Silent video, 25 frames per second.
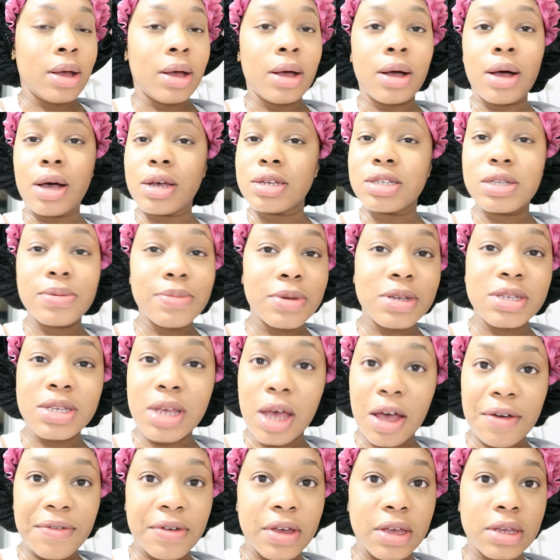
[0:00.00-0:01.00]
customer
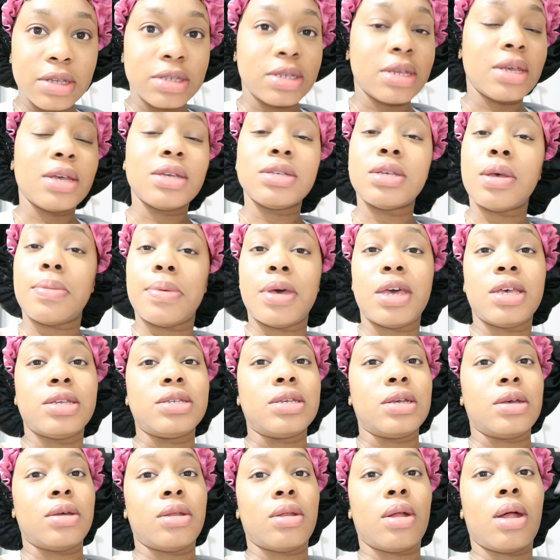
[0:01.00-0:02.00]
service is
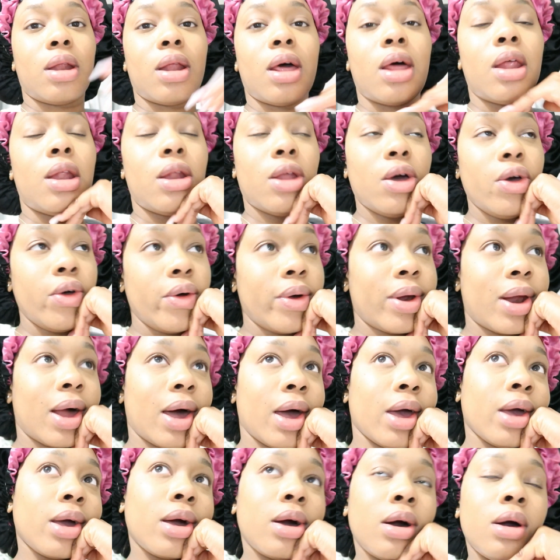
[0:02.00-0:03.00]
amazing and i know
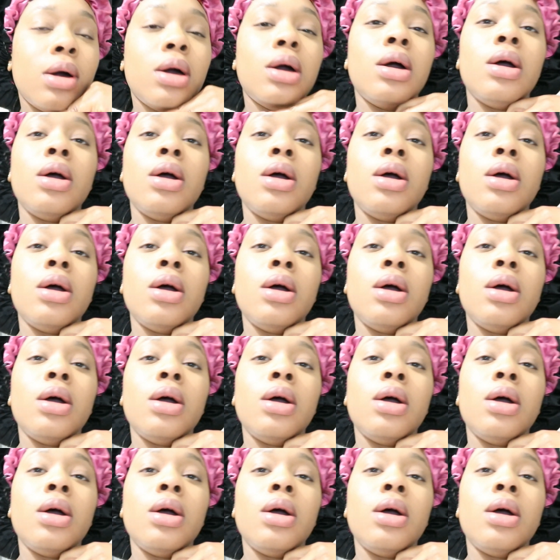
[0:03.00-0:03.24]
like